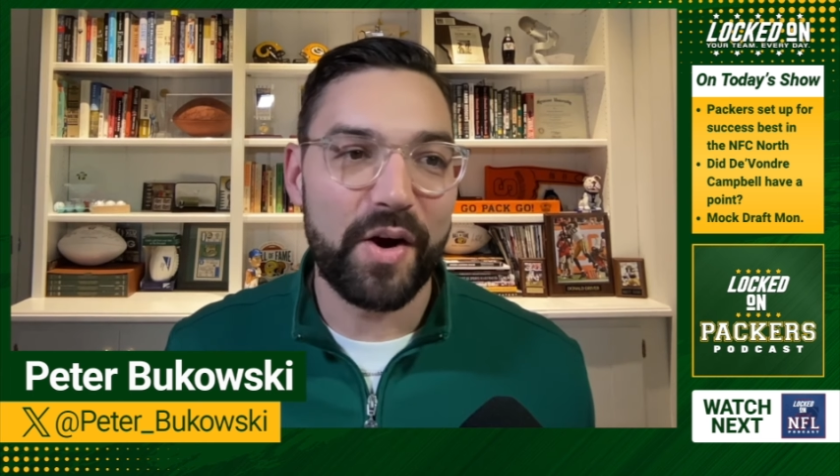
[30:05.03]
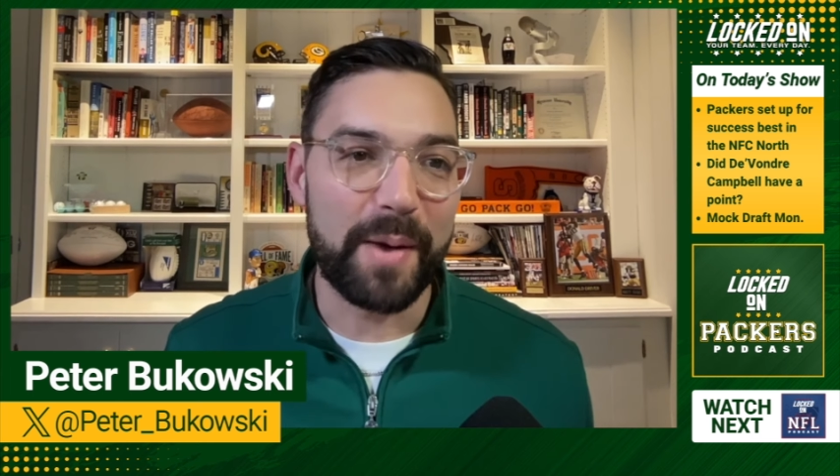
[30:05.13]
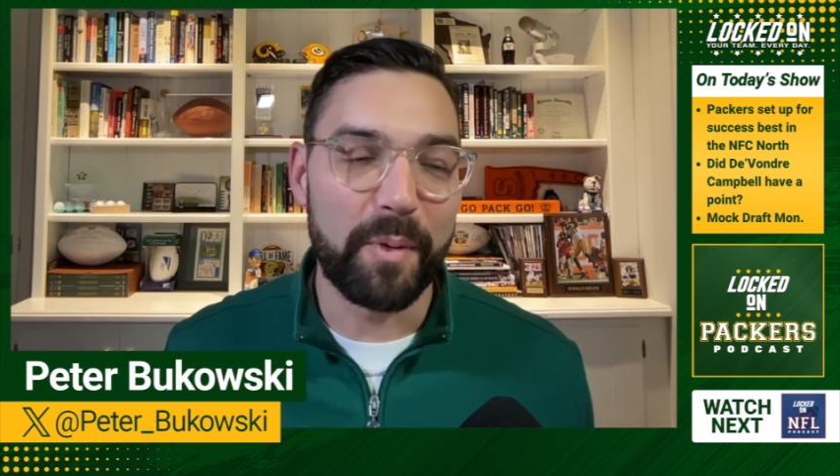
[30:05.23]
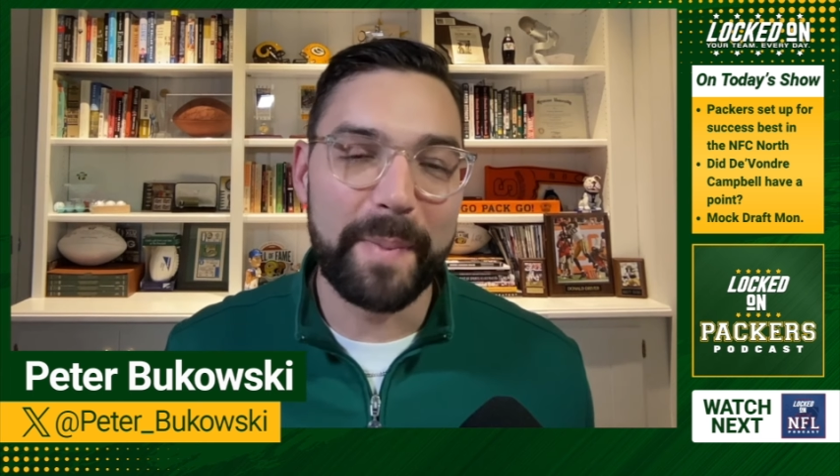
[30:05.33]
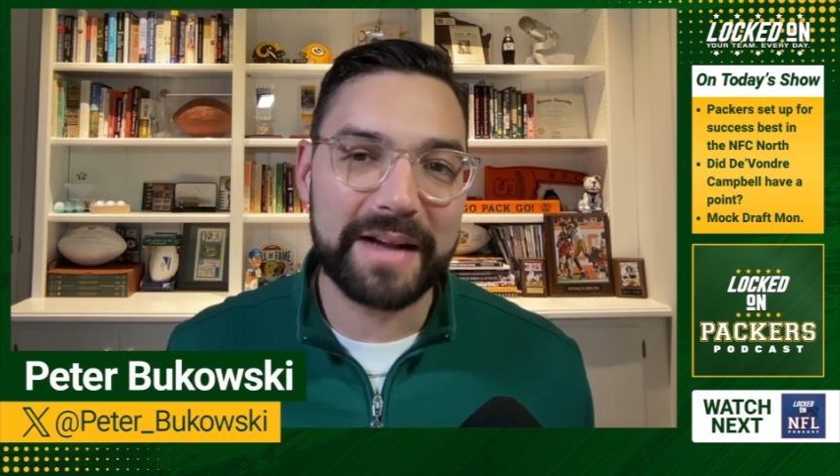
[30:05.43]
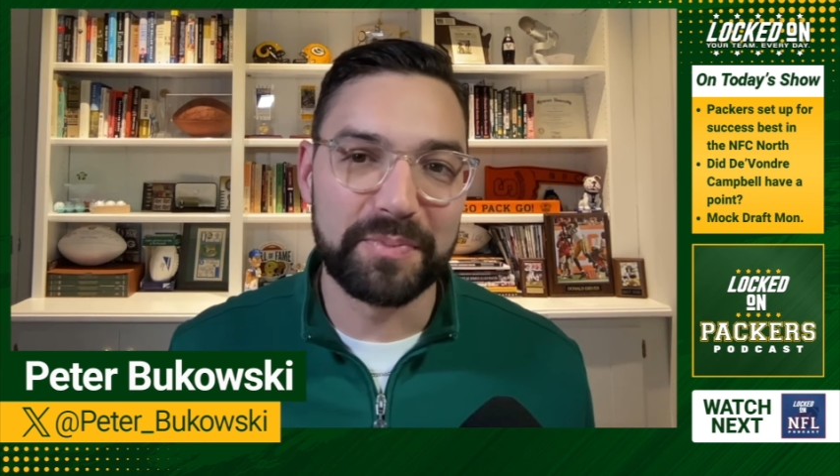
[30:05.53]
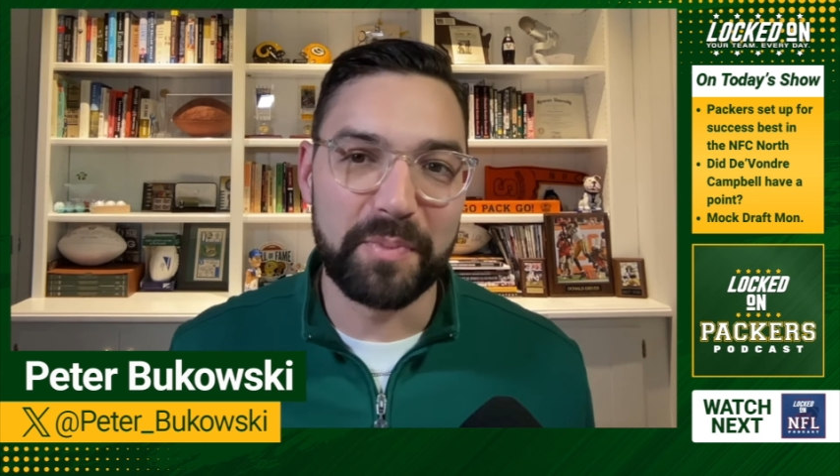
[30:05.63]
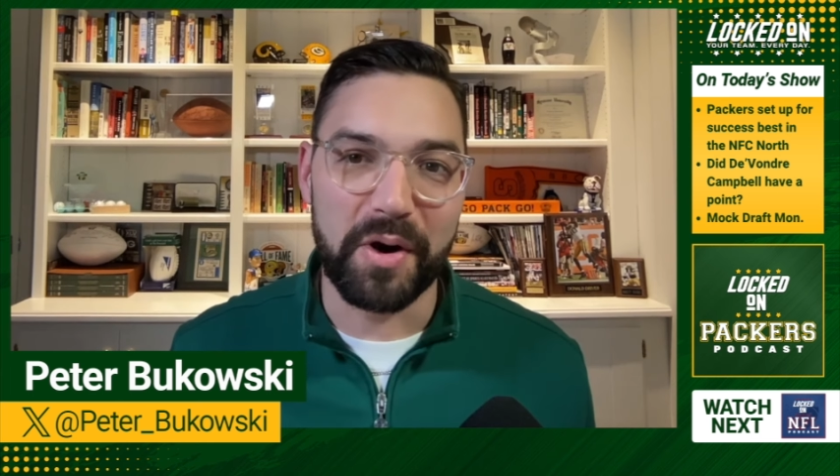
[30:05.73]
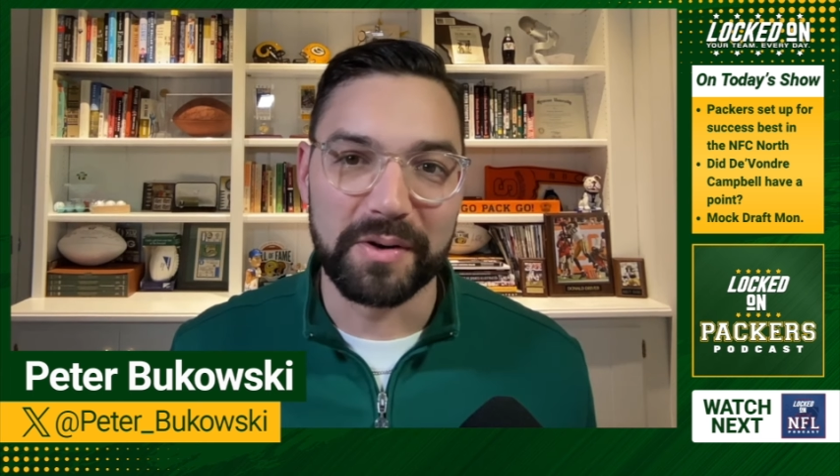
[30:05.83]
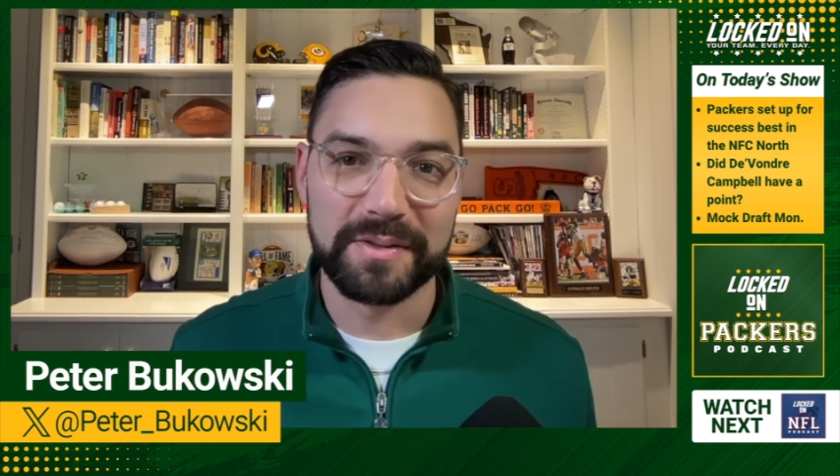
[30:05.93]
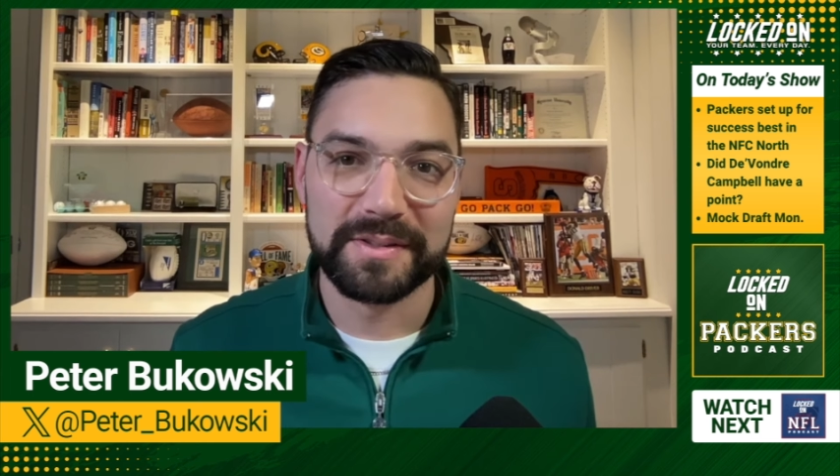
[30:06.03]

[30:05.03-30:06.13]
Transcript: right, we're back tomorrow.